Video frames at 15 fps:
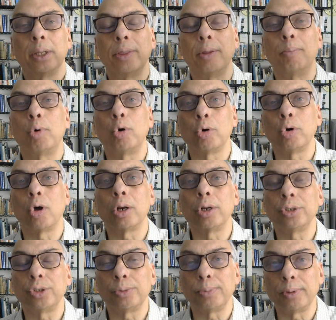The more
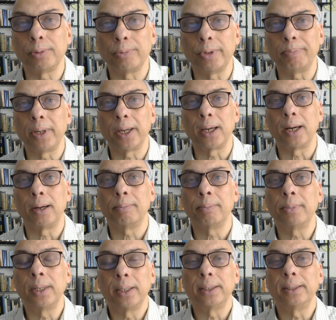knowledgeable we
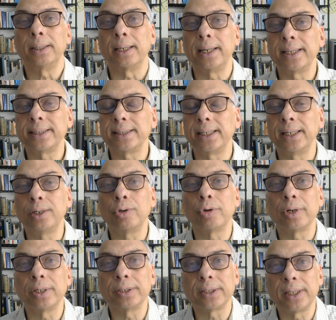become, the less
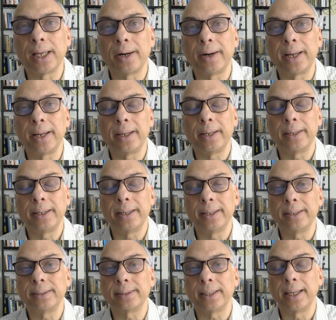ignorance there
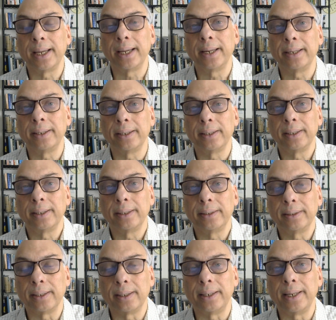is, and
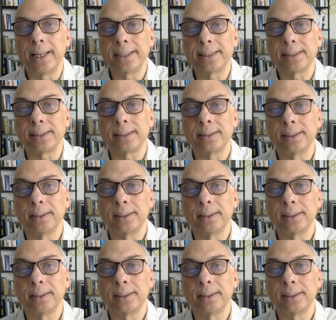the less